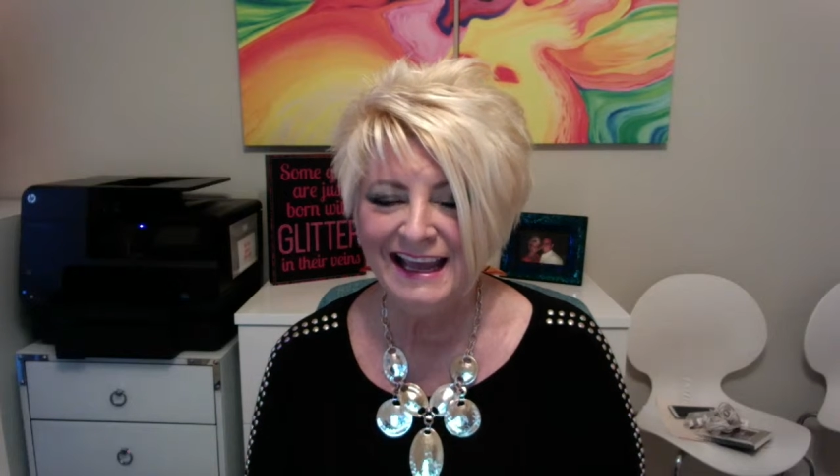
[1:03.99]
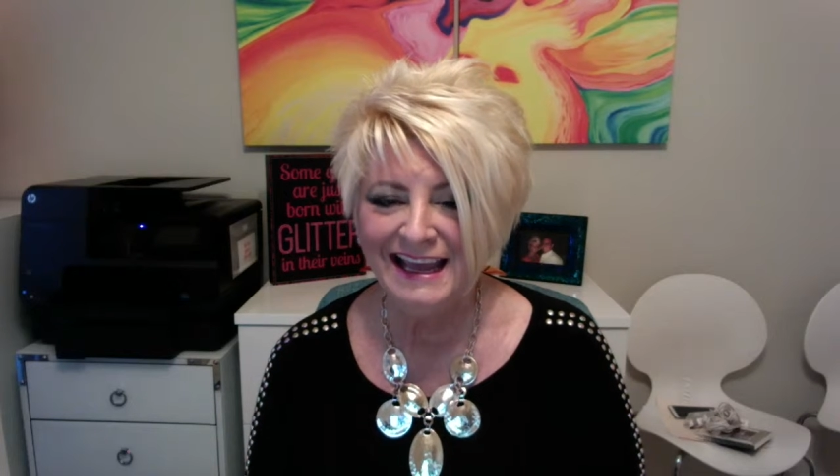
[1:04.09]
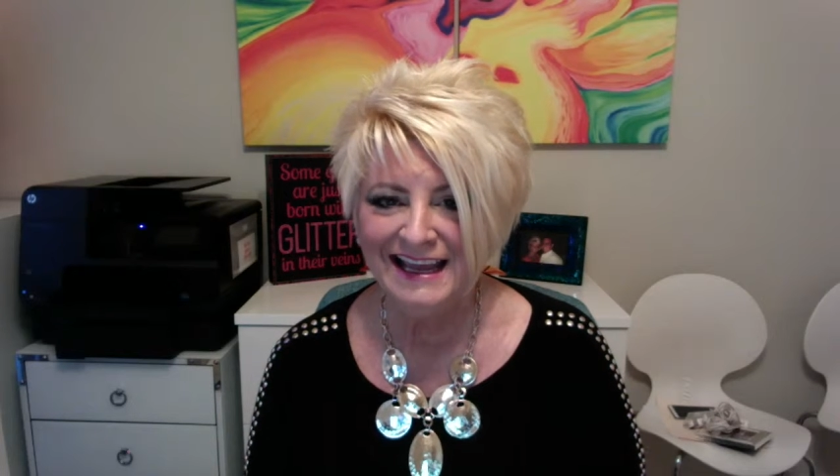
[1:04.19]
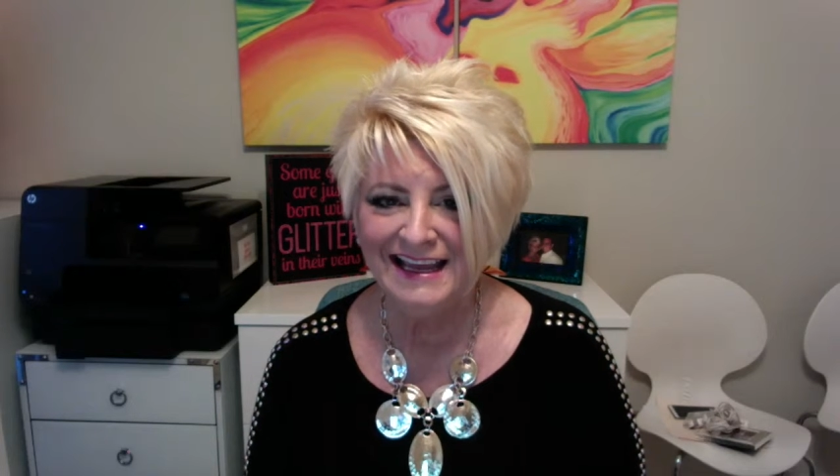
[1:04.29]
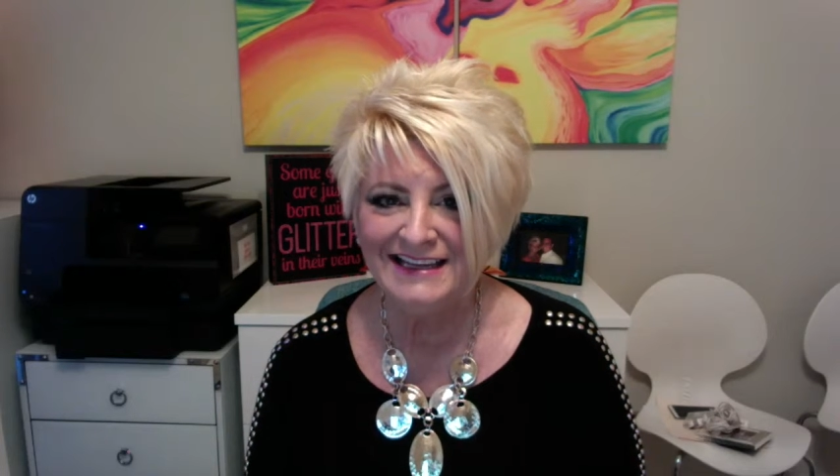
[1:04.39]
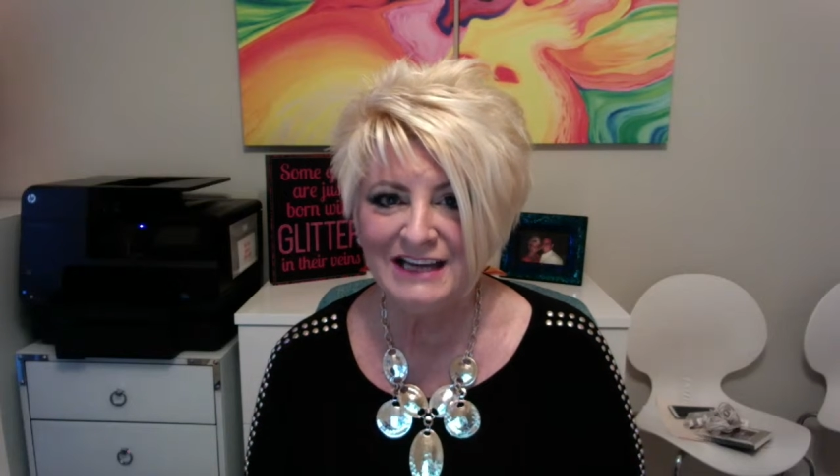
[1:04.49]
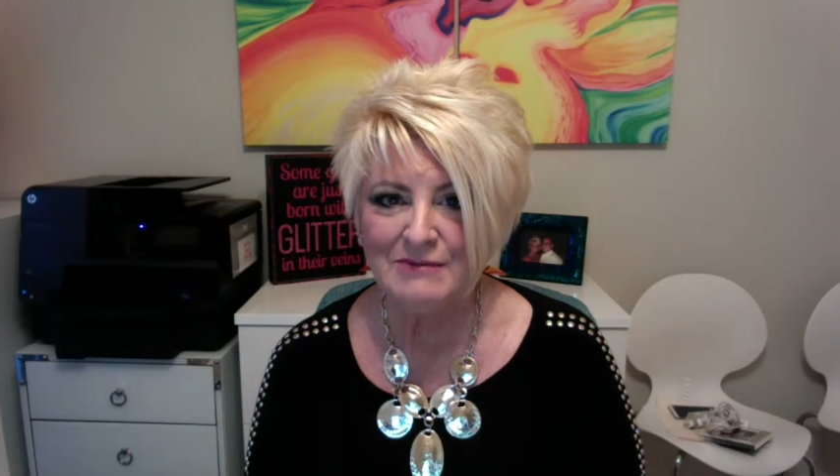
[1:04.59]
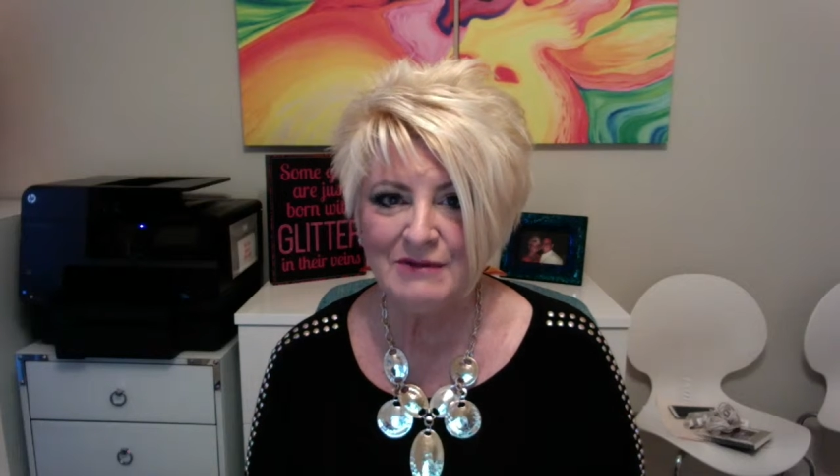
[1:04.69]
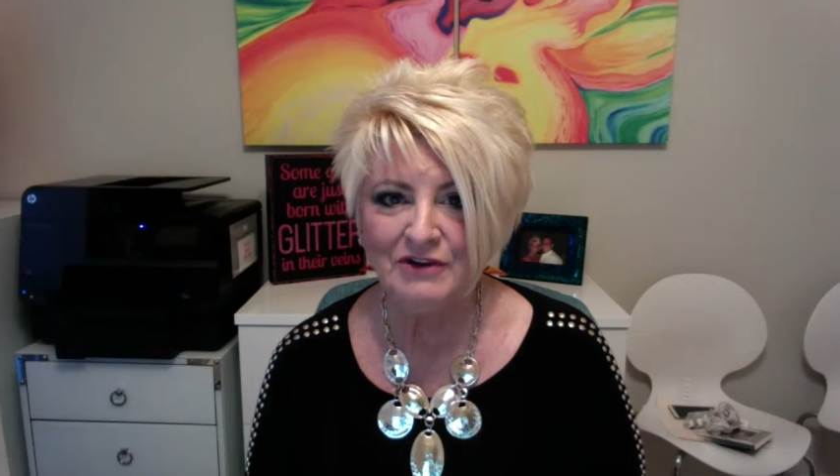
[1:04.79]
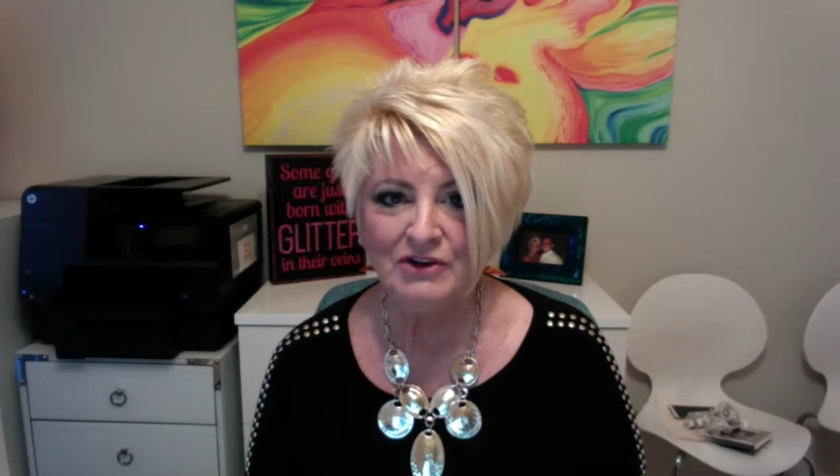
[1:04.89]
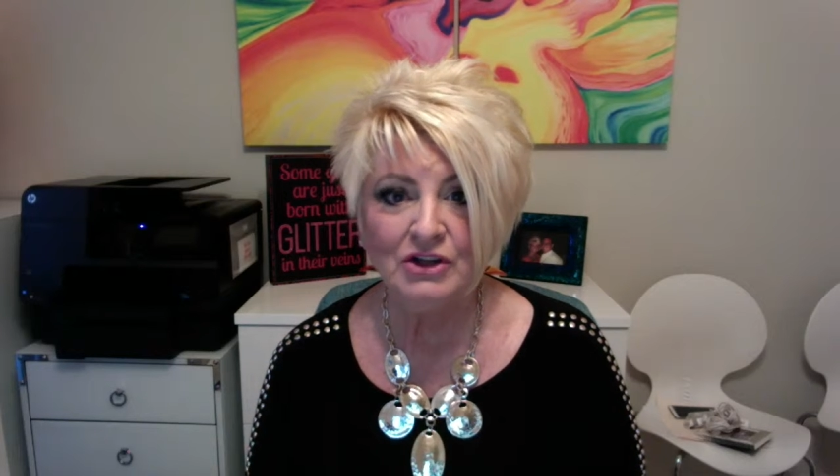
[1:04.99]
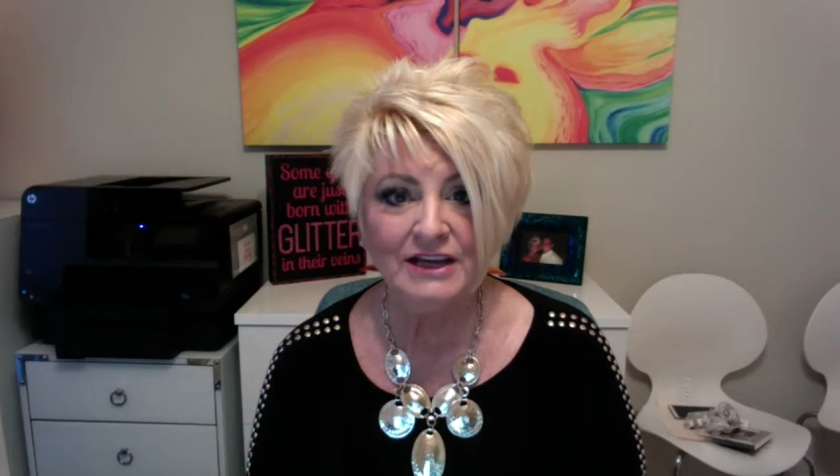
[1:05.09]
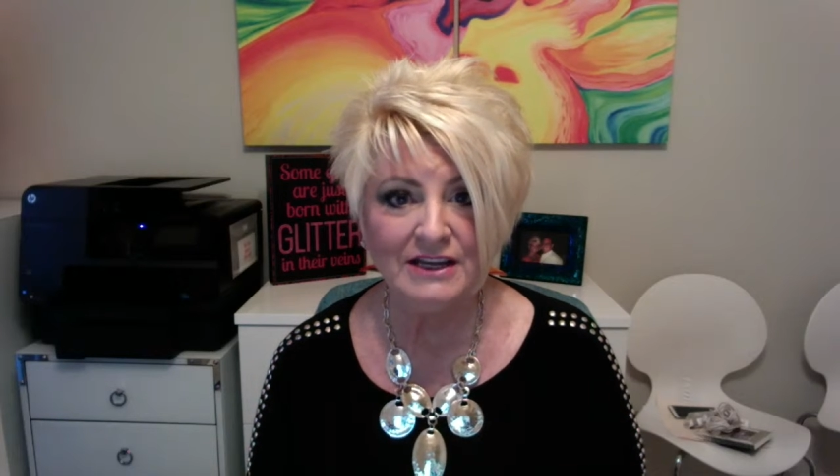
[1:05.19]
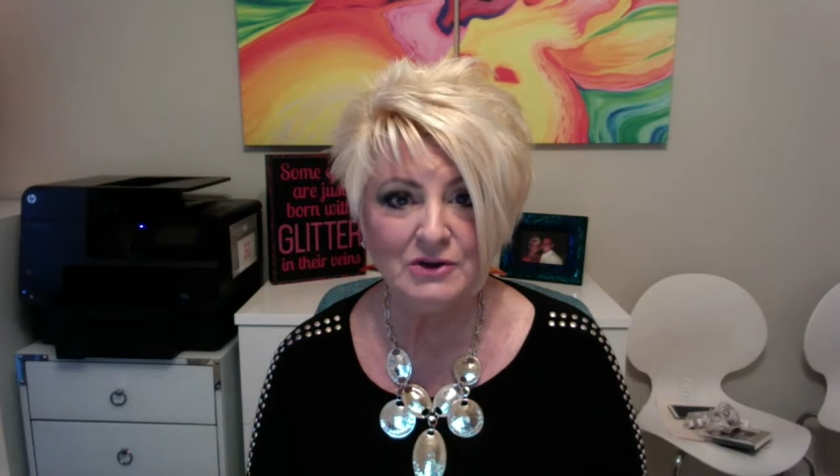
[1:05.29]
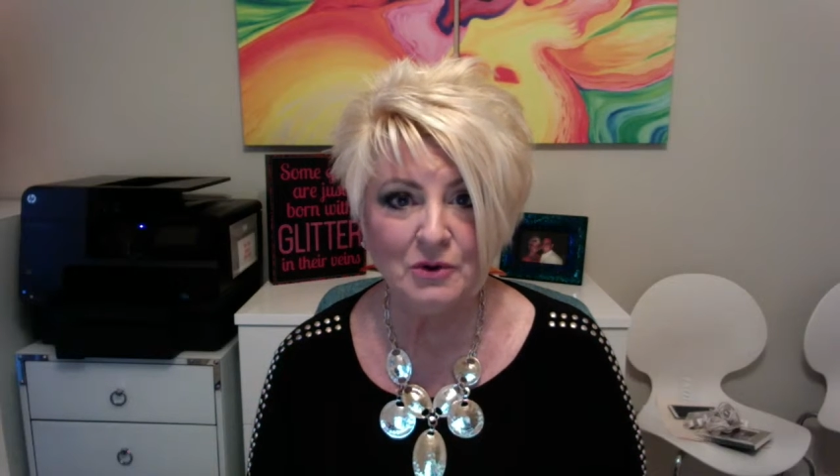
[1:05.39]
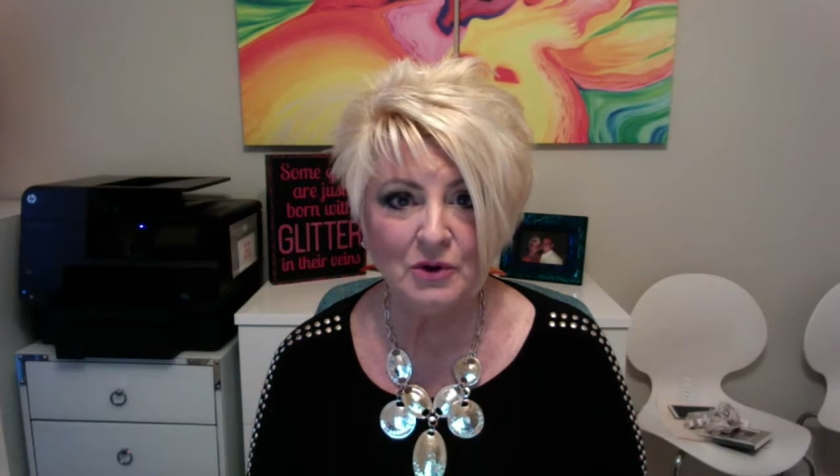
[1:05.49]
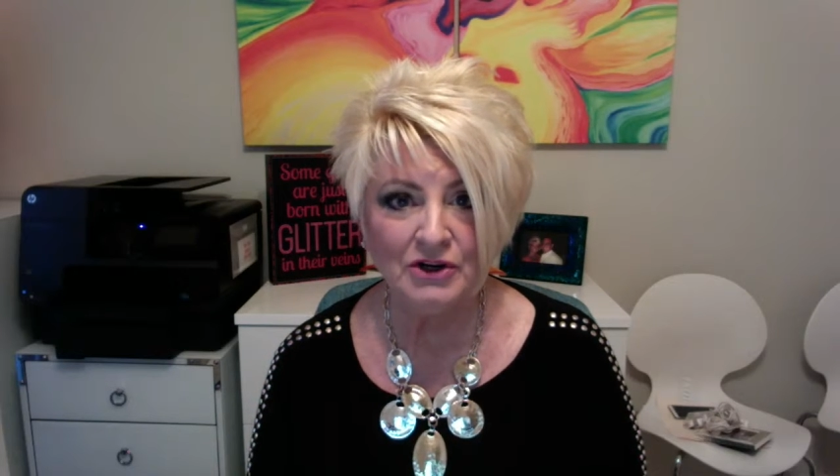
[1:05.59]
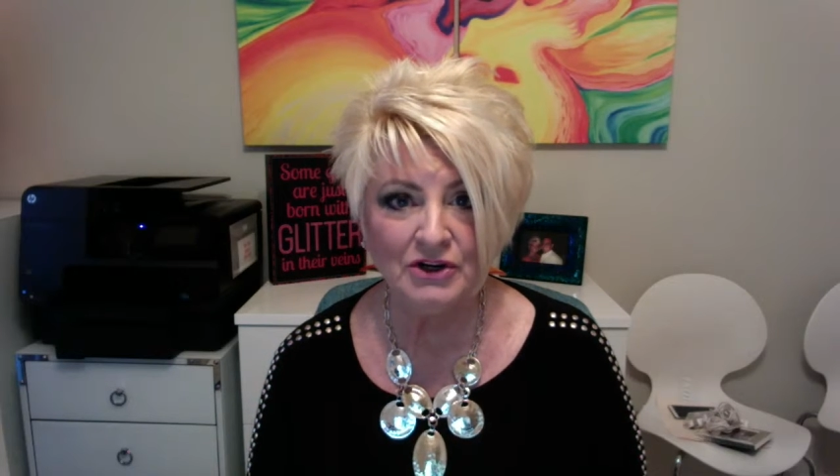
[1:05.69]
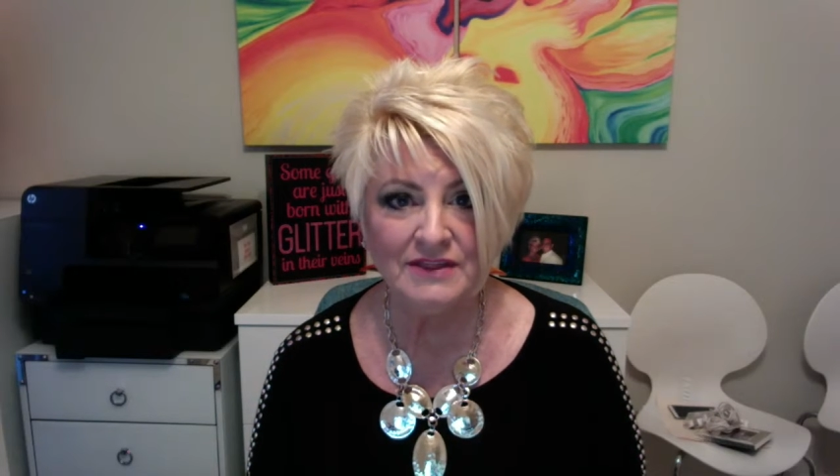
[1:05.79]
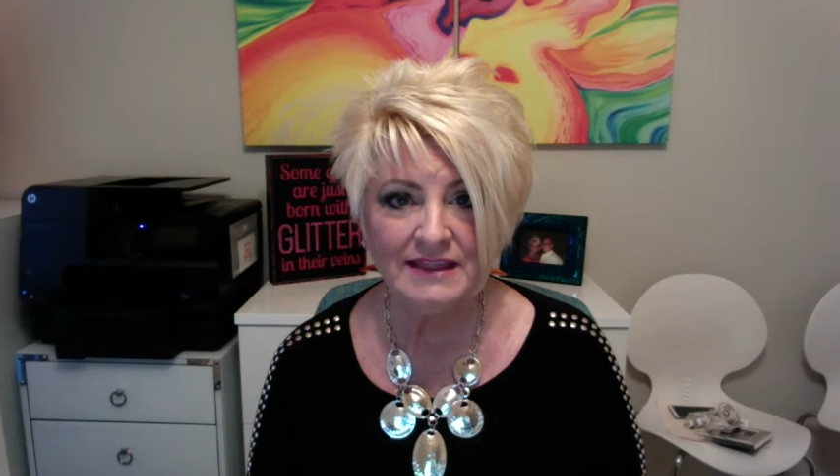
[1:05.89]
And um, if you're looking to
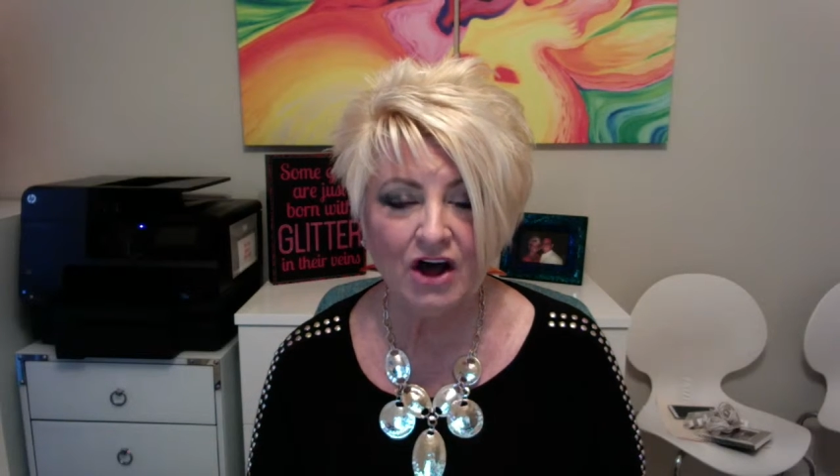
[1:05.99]
order,